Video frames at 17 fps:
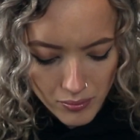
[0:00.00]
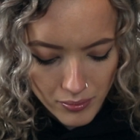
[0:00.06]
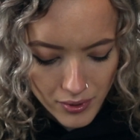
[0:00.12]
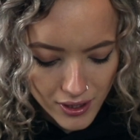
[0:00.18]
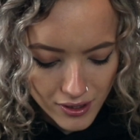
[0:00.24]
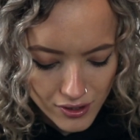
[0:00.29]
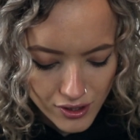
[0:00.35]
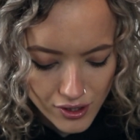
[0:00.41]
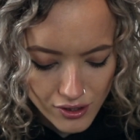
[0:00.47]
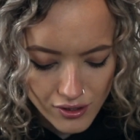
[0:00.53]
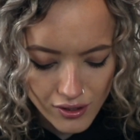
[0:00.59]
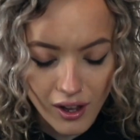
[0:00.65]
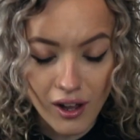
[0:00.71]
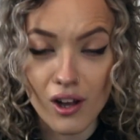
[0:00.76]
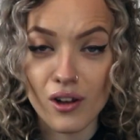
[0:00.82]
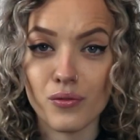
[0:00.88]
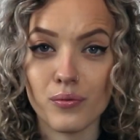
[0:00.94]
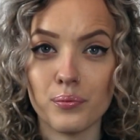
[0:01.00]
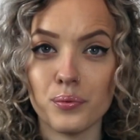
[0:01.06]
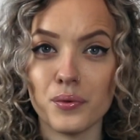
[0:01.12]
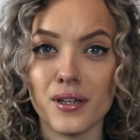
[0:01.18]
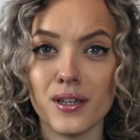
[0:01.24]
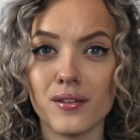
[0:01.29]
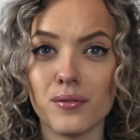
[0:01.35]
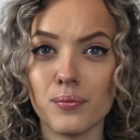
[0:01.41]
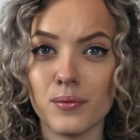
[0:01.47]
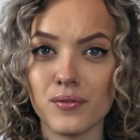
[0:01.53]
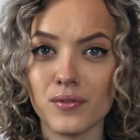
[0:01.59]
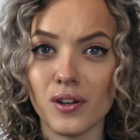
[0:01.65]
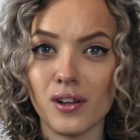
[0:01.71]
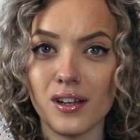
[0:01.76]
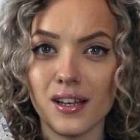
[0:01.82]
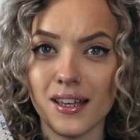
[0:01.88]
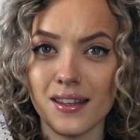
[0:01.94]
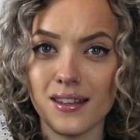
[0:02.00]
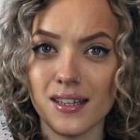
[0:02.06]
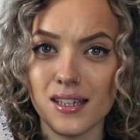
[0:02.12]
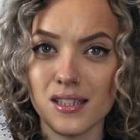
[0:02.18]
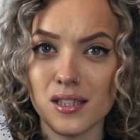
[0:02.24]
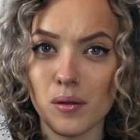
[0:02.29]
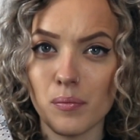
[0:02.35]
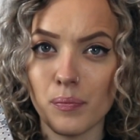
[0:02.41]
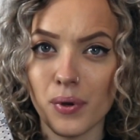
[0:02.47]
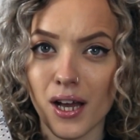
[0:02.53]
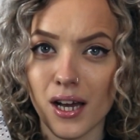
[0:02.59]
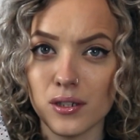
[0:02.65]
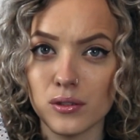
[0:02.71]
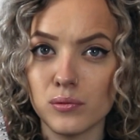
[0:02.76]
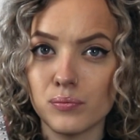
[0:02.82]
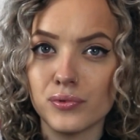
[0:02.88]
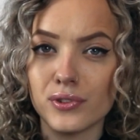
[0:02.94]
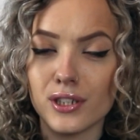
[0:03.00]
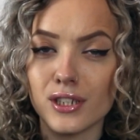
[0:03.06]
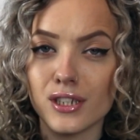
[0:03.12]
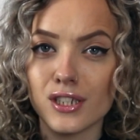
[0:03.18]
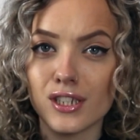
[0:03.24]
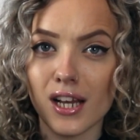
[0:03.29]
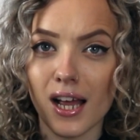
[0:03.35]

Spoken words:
But to start off with, we've got like this paddle brush.